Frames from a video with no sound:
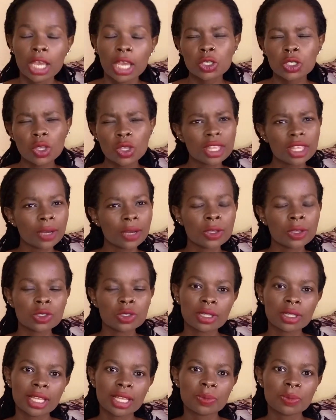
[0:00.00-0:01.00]
So the question
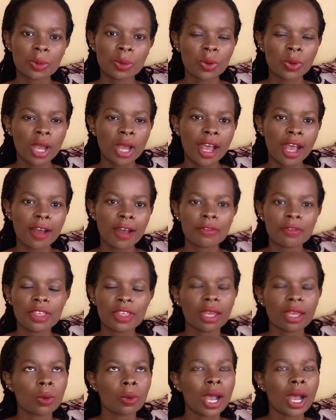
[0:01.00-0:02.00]
that people have,
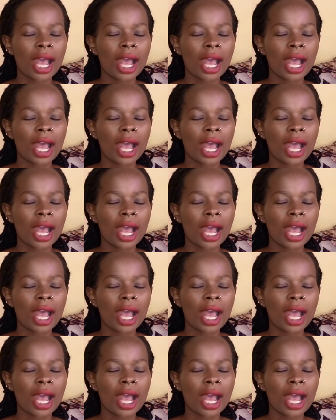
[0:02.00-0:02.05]
they were